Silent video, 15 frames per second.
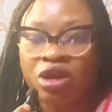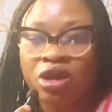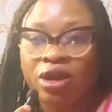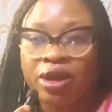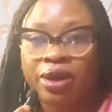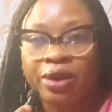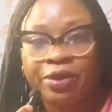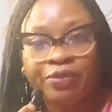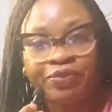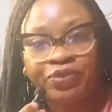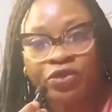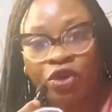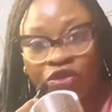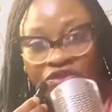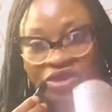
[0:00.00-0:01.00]

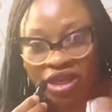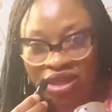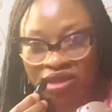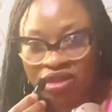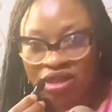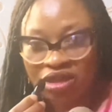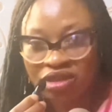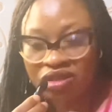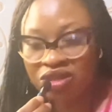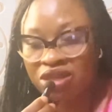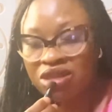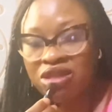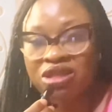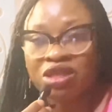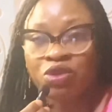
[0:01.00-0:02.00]
the excess,
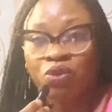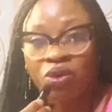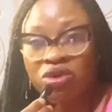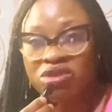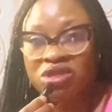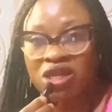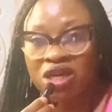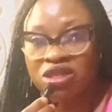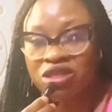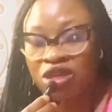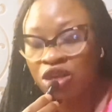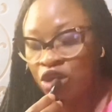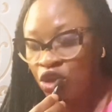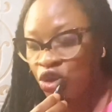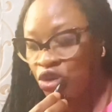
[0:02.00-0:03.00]
the ones that
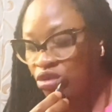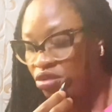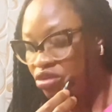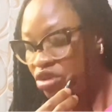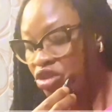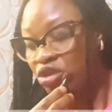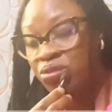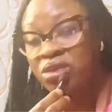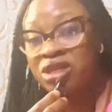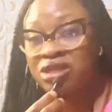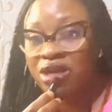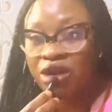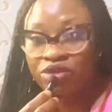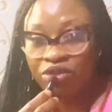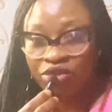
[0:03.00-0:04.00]
razor blades
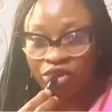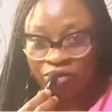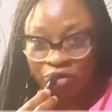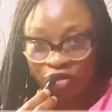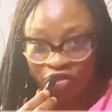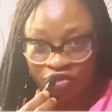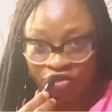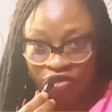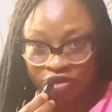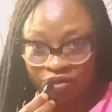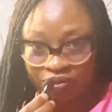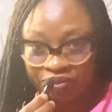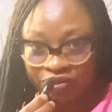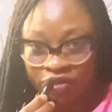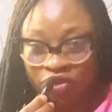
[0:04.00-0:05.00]
cannot remove.
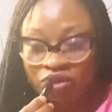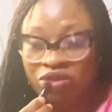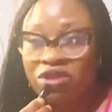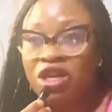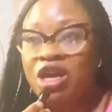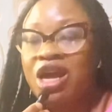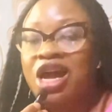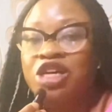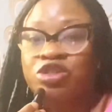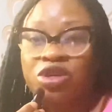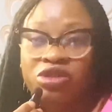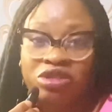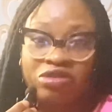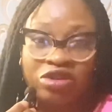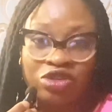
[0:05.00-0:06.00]
No, as you're
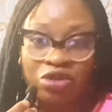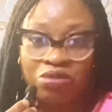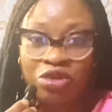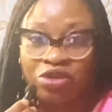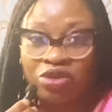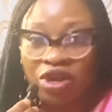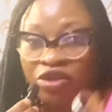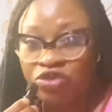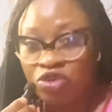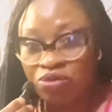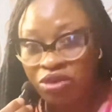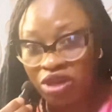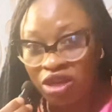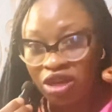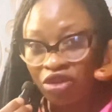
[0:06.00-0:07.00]
using razor blade, you have to
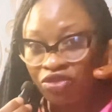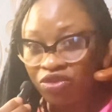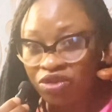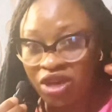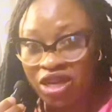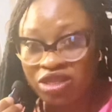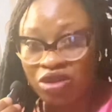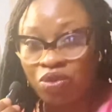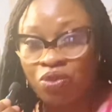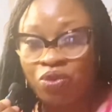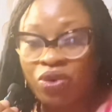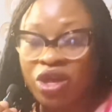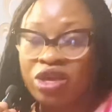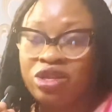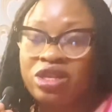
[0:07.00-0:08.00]
be careful. There's a
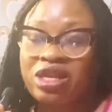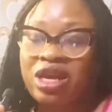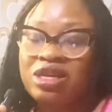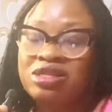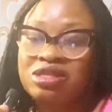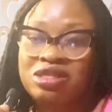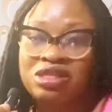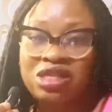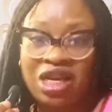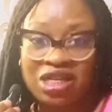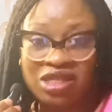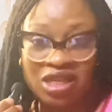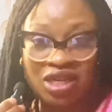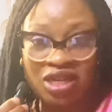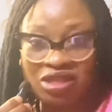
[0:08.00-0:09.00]
way, there's
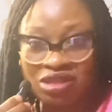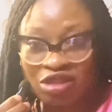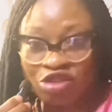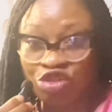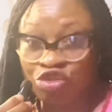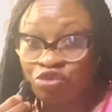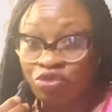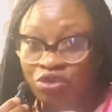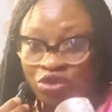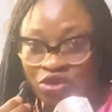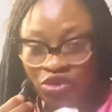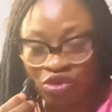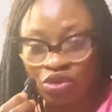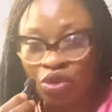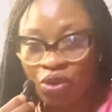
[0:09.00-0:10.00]
an extent you would
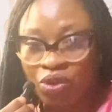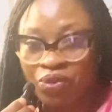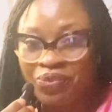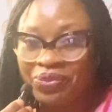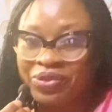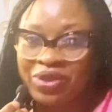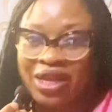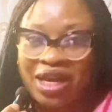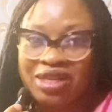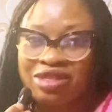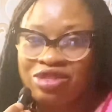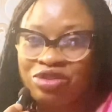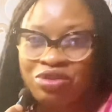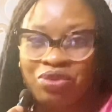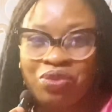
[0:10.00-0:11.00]
go
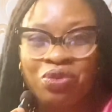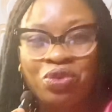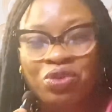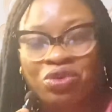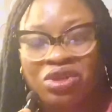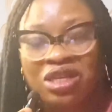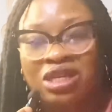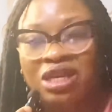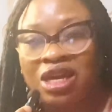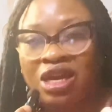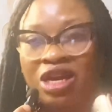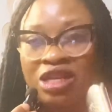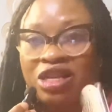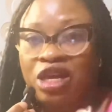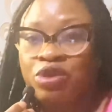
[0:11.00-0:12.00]
that you
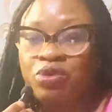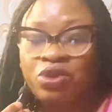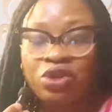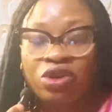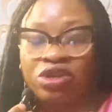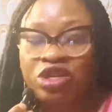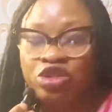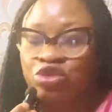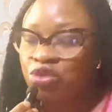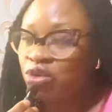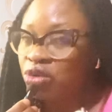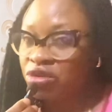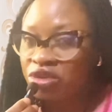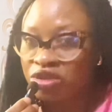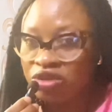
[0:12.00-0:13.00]
will not need to
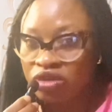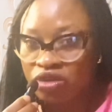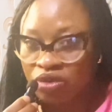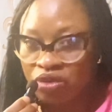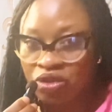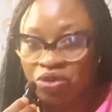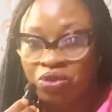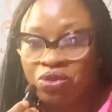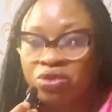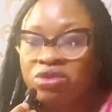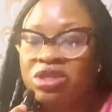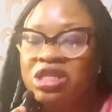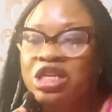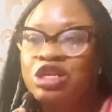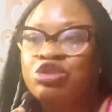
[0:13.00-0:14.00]
continue. You
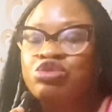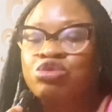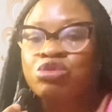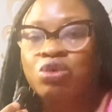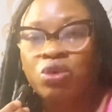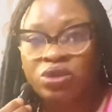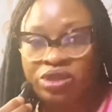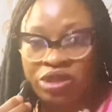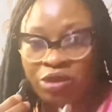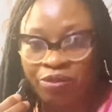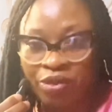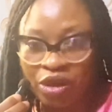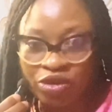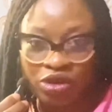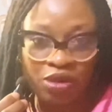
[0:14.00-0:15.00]
won't need to go
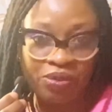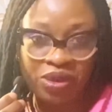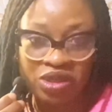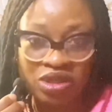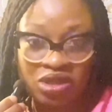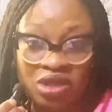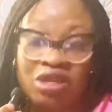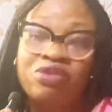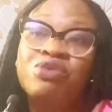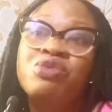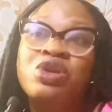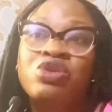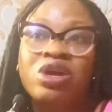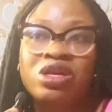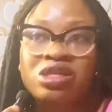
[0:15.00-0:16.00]
deeper to the person's skin. Even
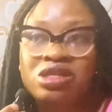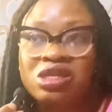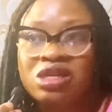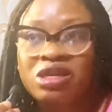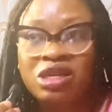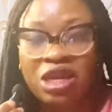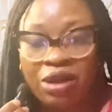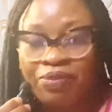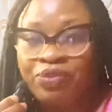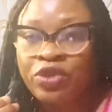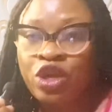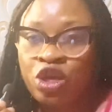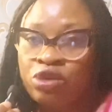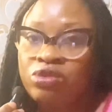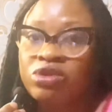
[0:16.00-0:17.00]
when you are seeing them,
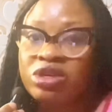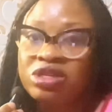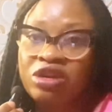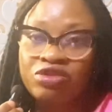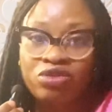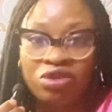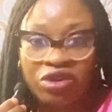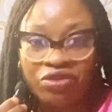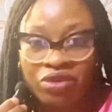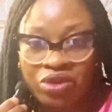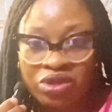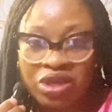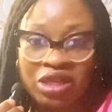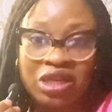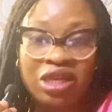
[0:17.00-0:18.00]
you just have to leave
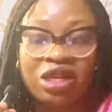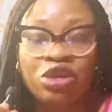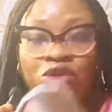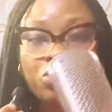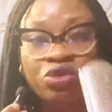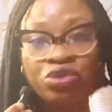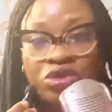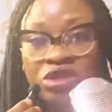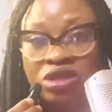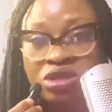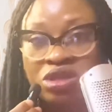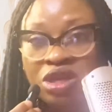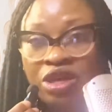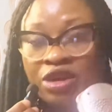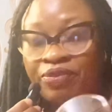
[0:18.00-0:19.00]
those, and then you use
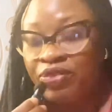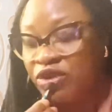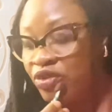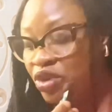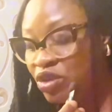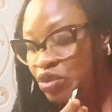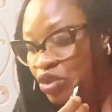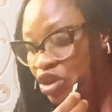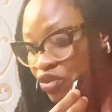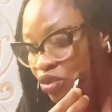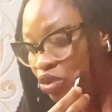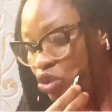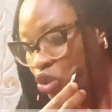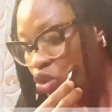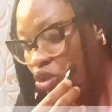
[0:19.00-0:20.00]
this.
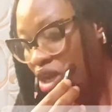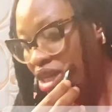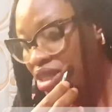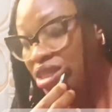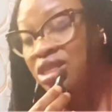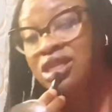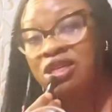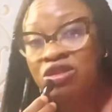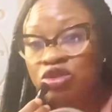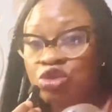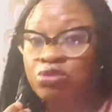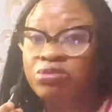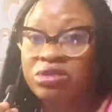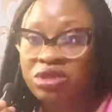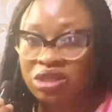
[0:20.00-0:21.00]
Even though you are seeing
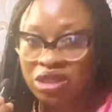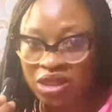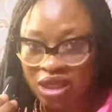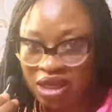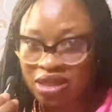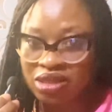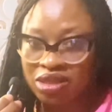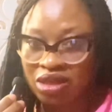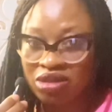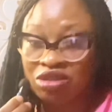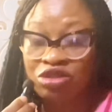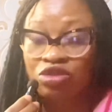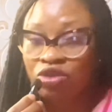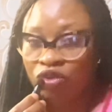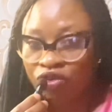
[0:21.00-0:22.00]
some dead cells,
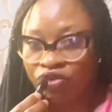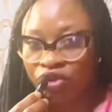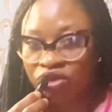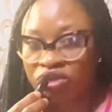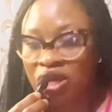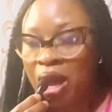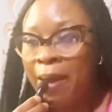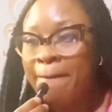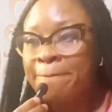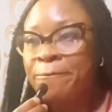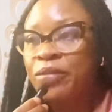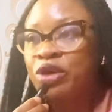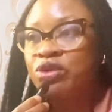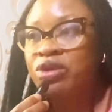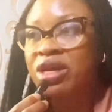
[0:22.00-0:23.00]
is obvious,
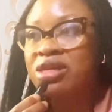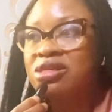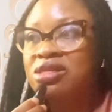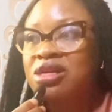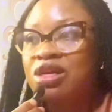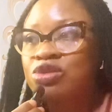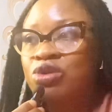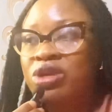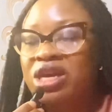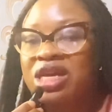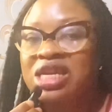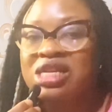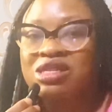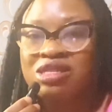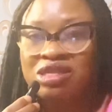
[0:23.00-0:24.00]
but you can say that okay,
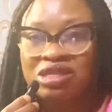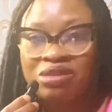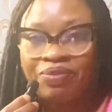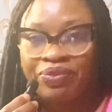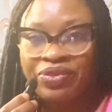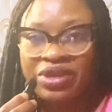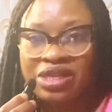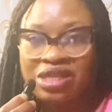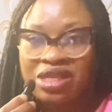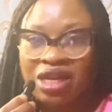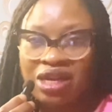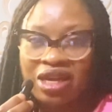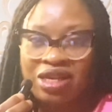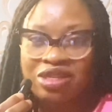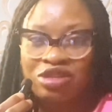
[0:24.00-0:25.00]
is
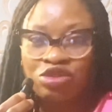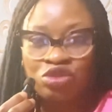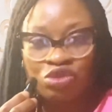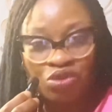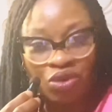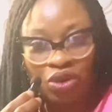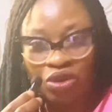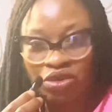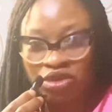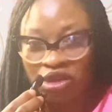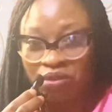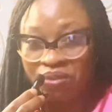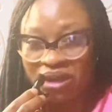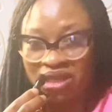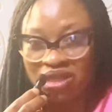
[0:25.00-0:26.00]
not getting too close to the
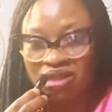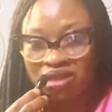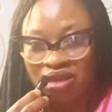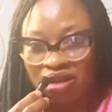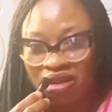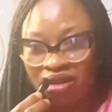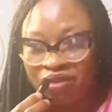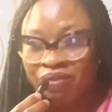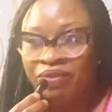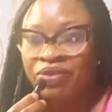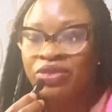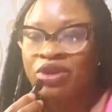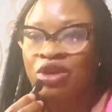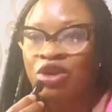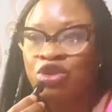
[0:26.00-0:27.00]
person's skin.
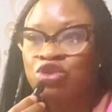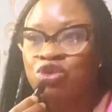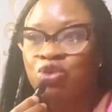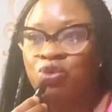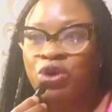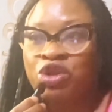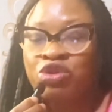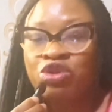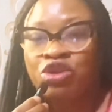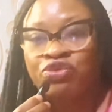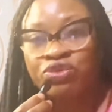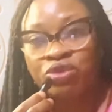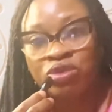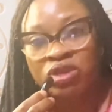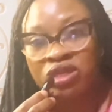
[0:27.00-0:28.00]
So when you
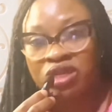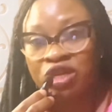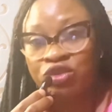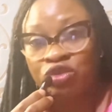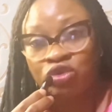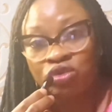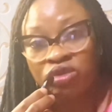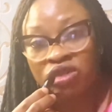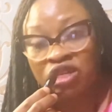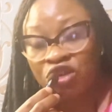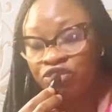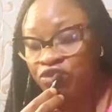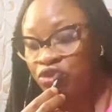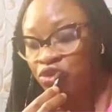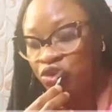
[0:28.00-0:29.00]
if you decide to use
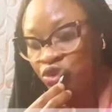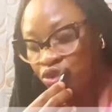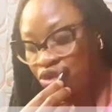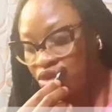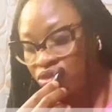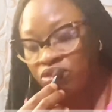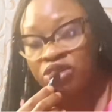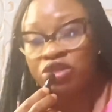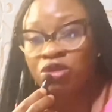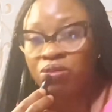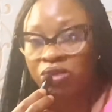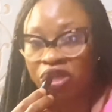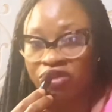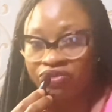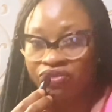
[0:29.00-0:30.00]
if you use razor
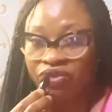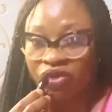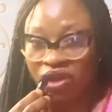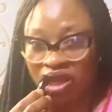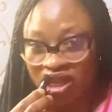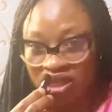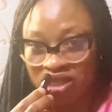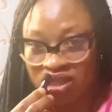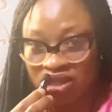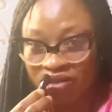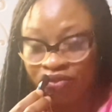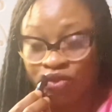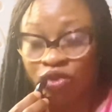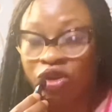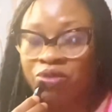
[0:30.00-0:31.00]
blade for it
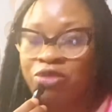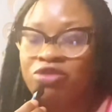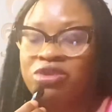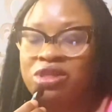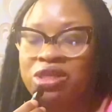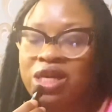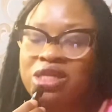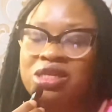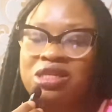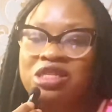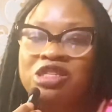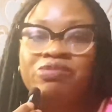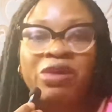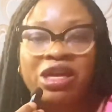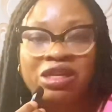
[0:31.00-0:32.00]
to remove the dead cells,
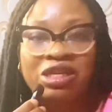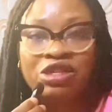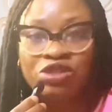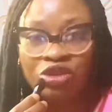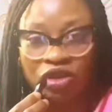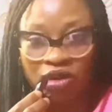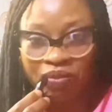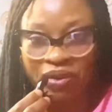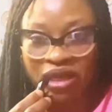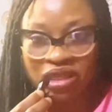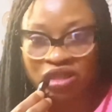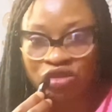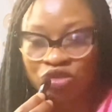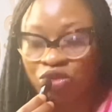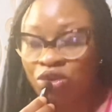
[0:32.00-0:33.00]
it might injure the
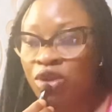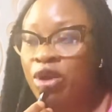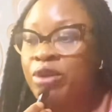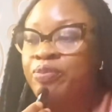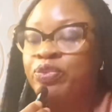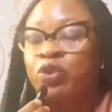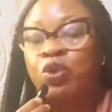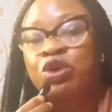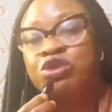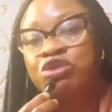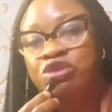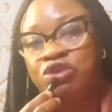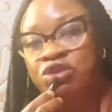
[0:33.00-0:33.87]
person. So what you do,